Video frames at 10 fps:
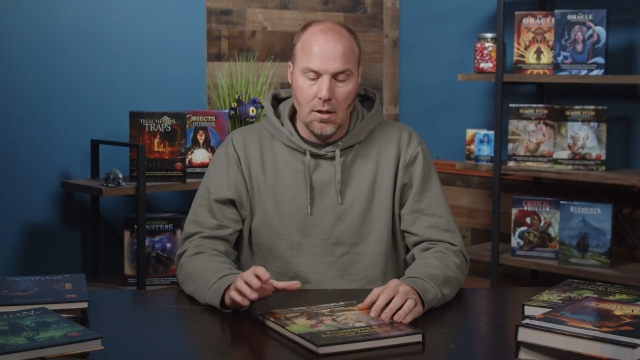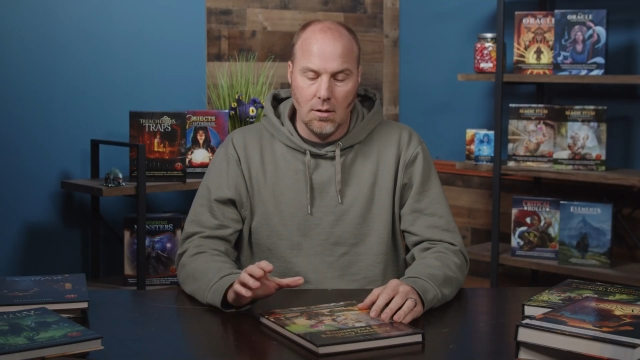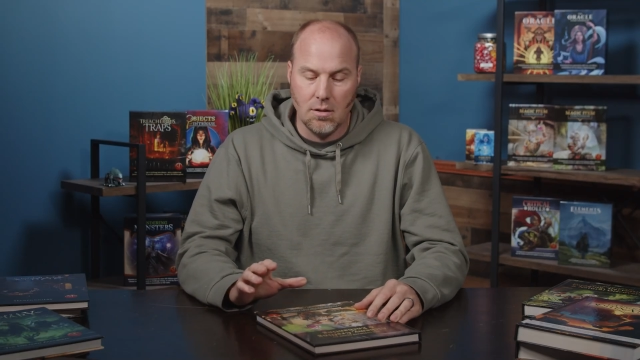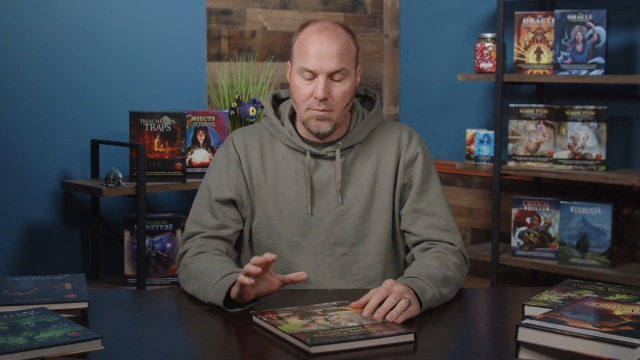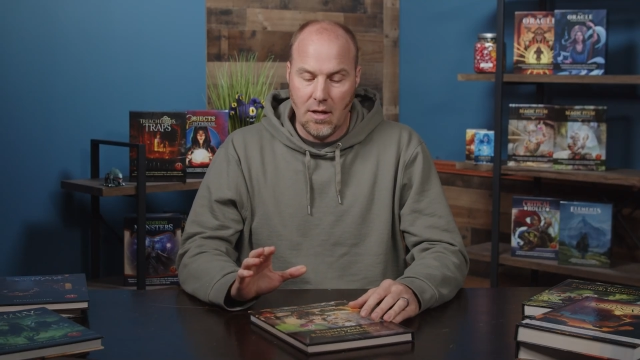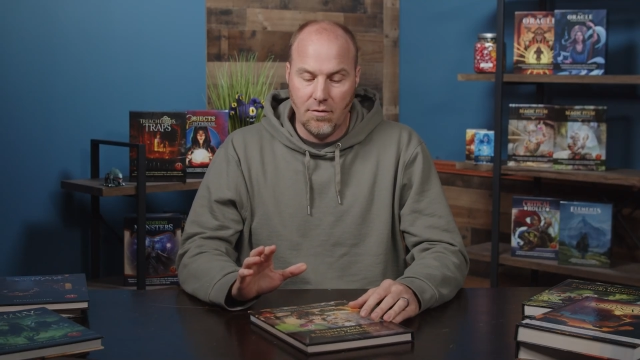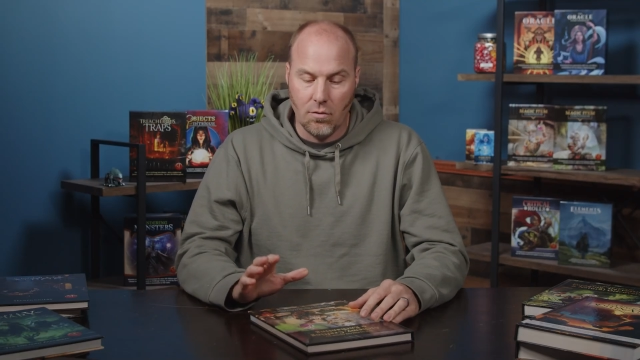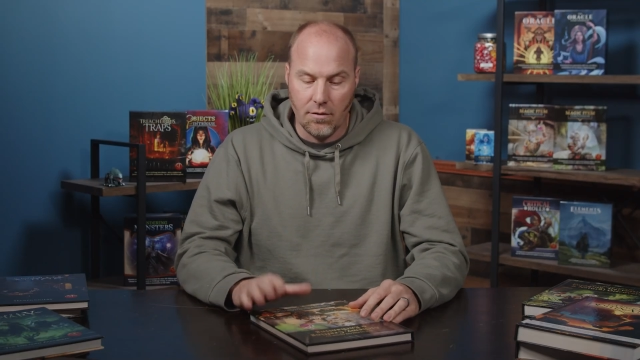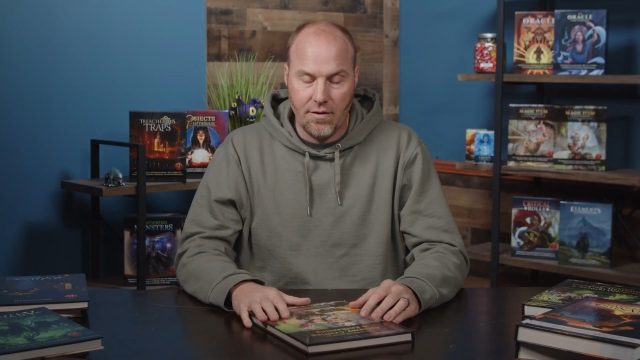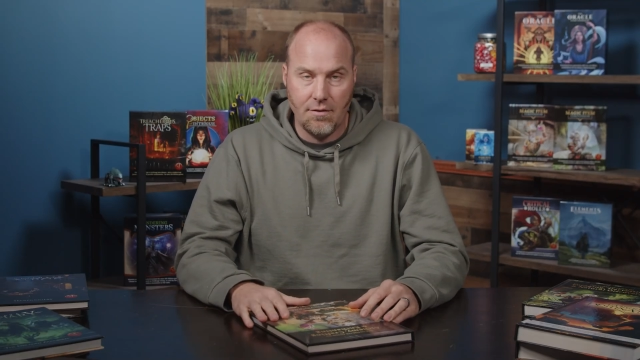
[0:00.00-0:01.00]
This is made
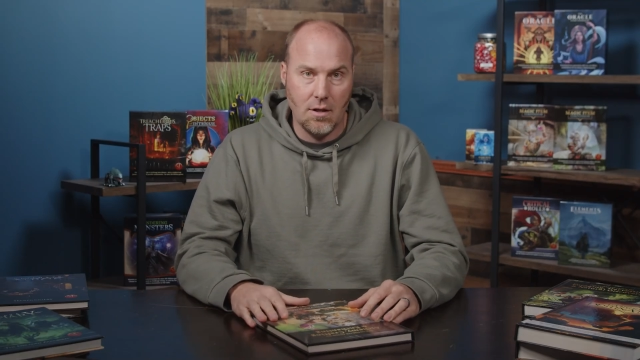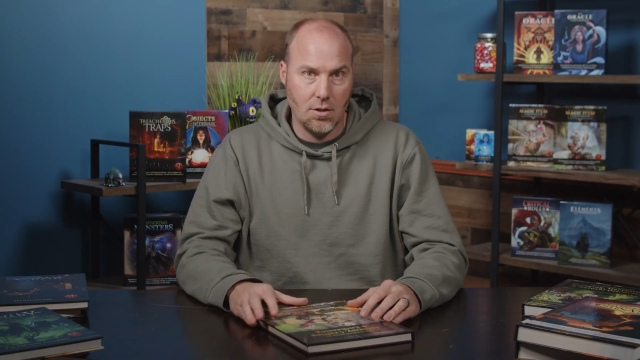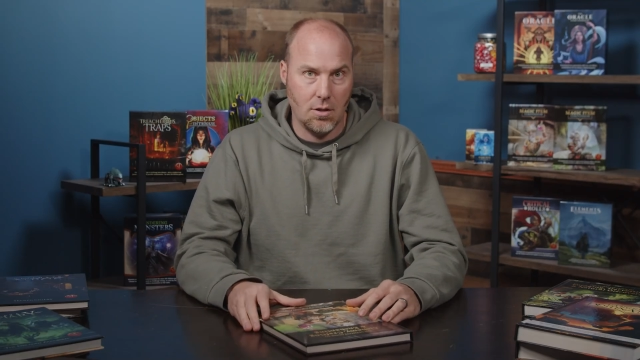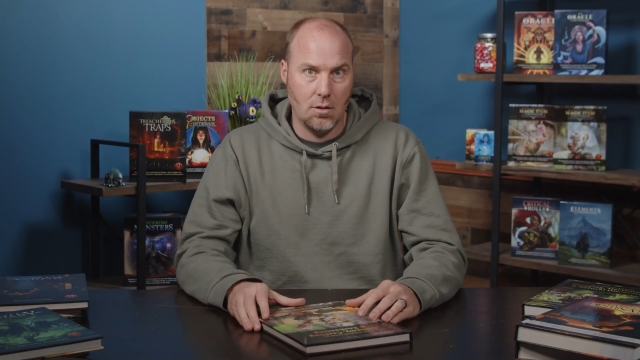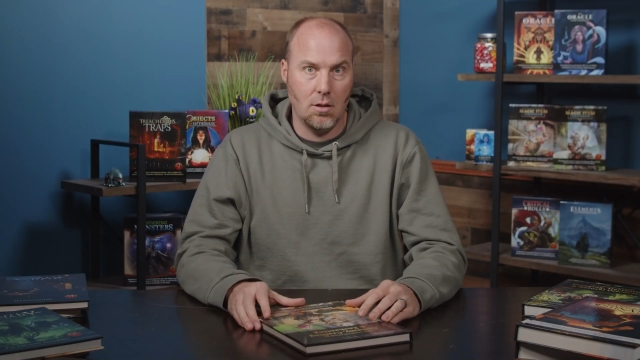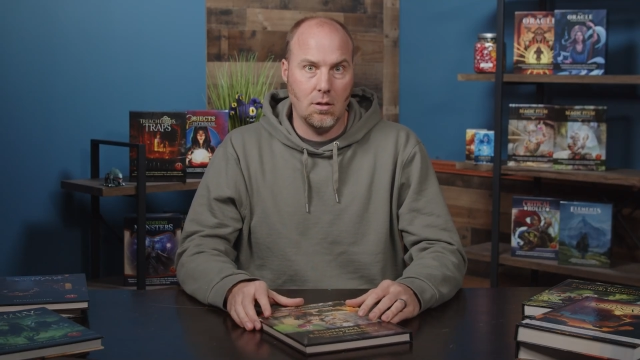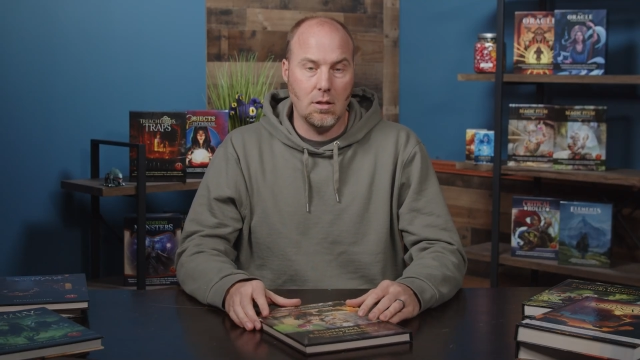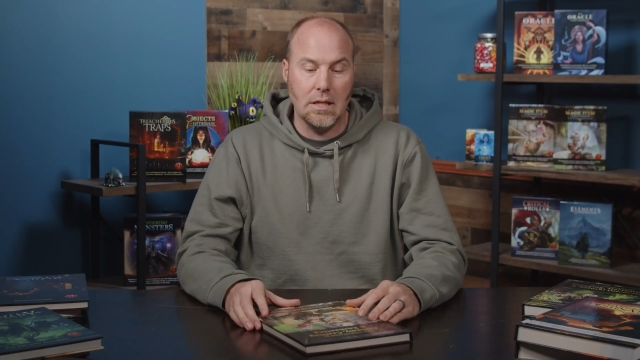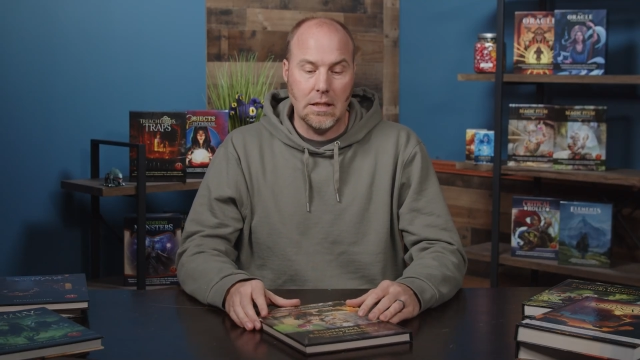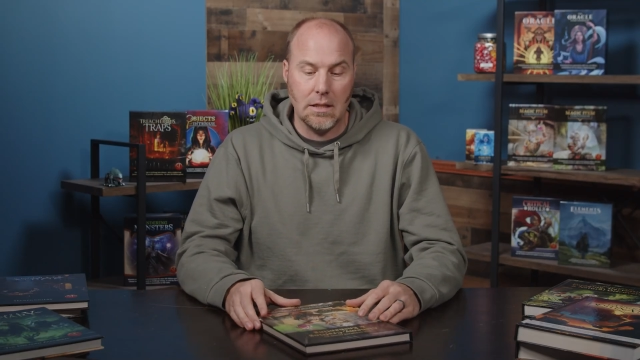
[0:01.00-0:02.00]
for 5th edition
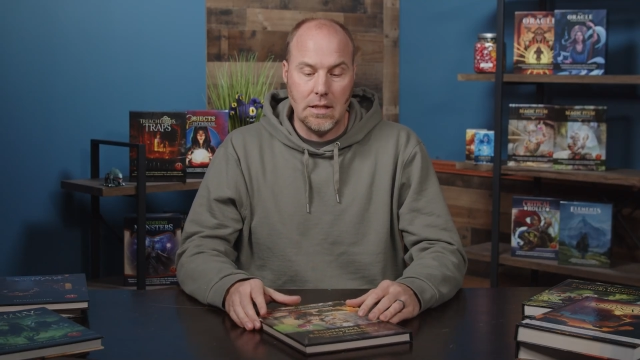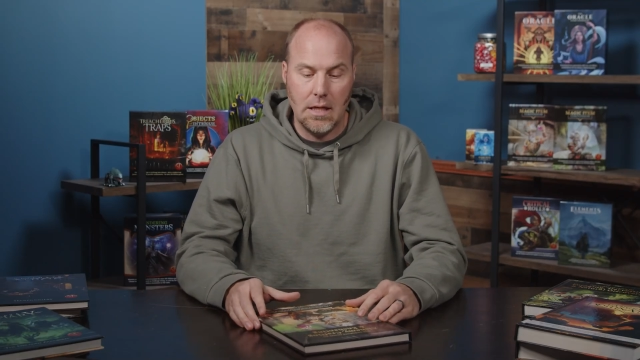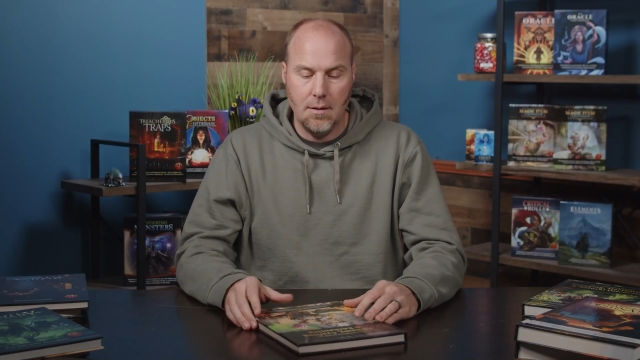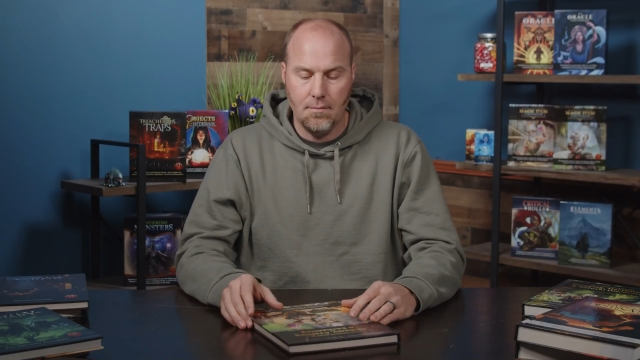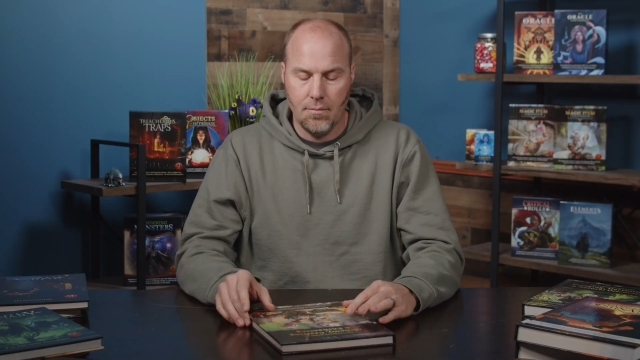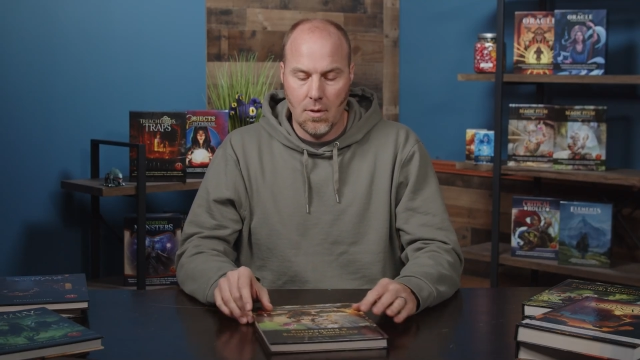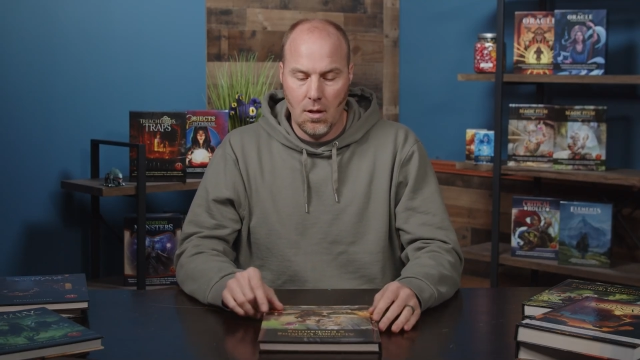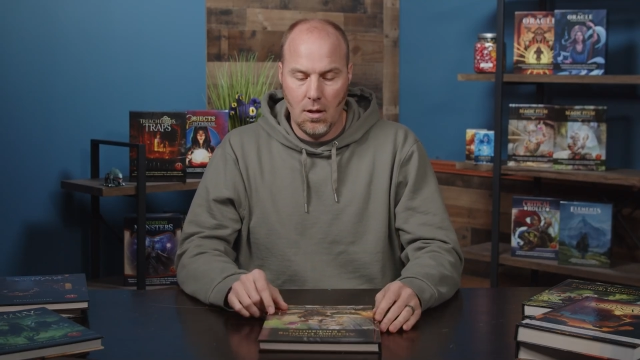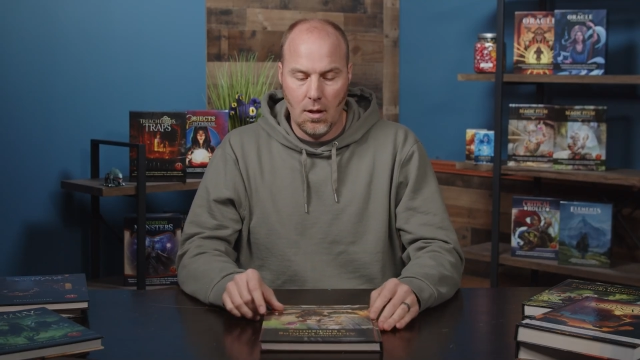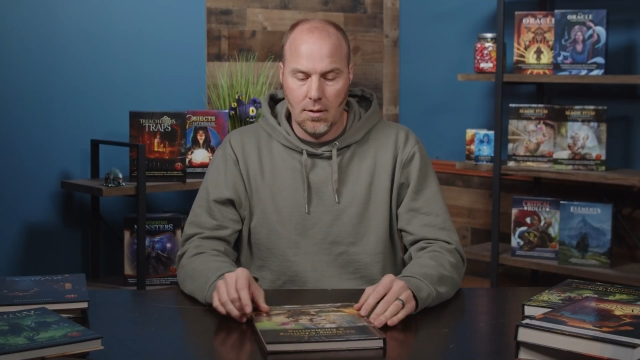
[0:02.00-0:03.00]
D&D,
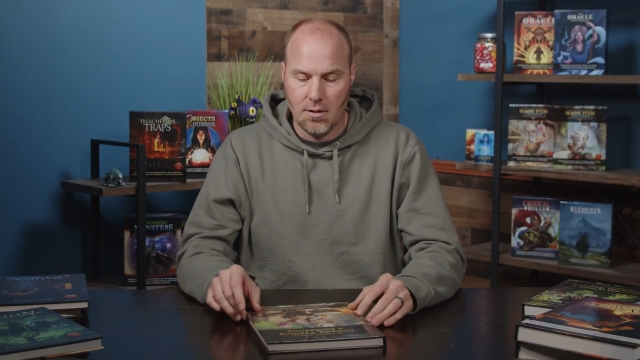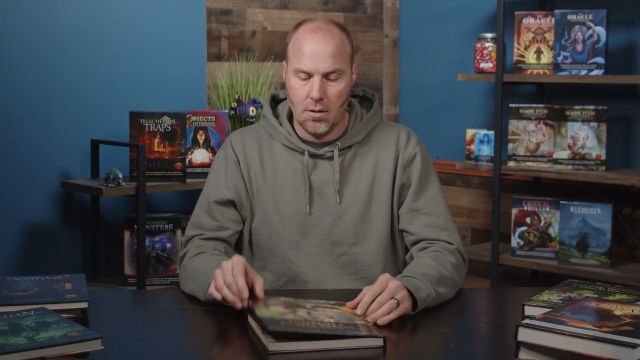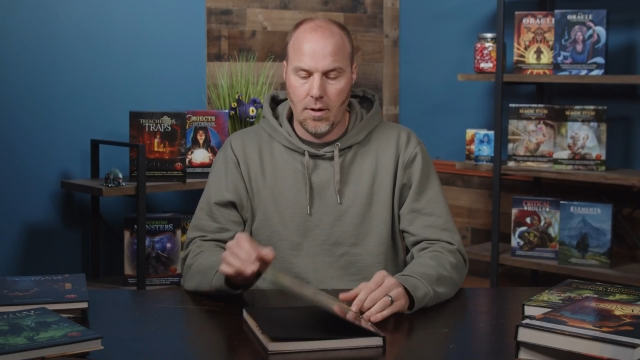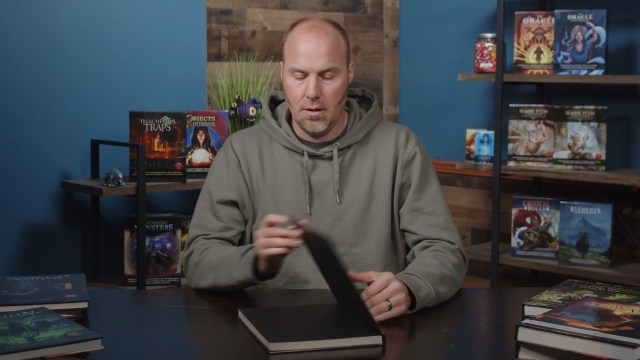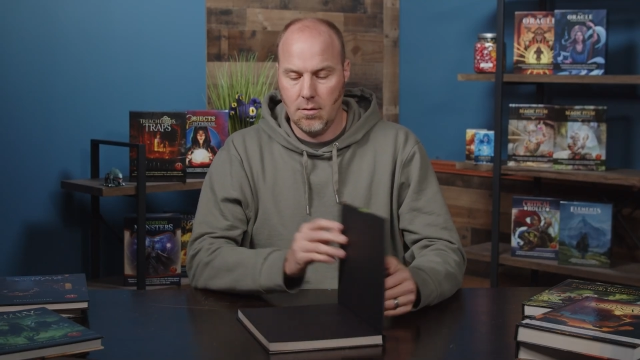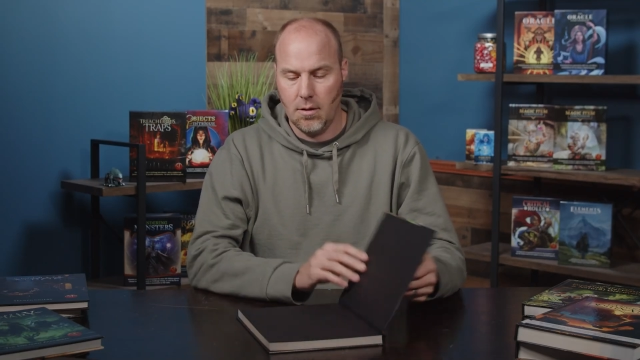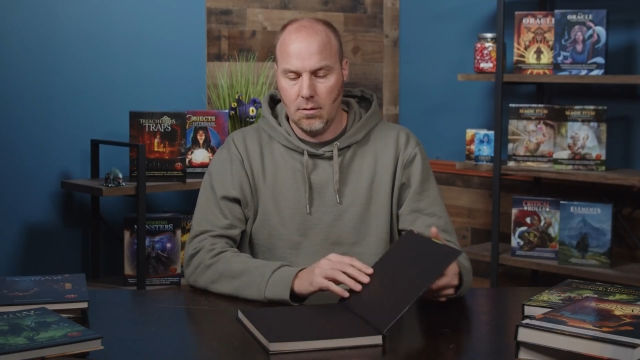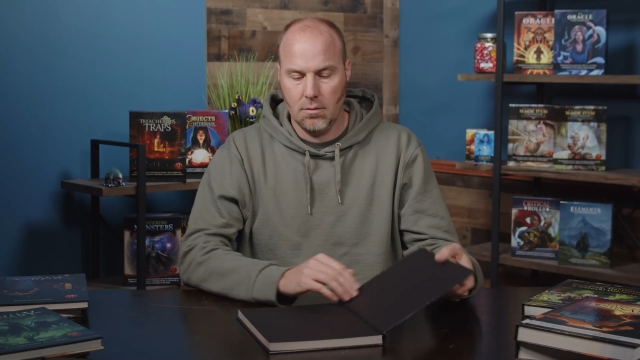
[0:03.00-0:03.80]
and let's get right into it.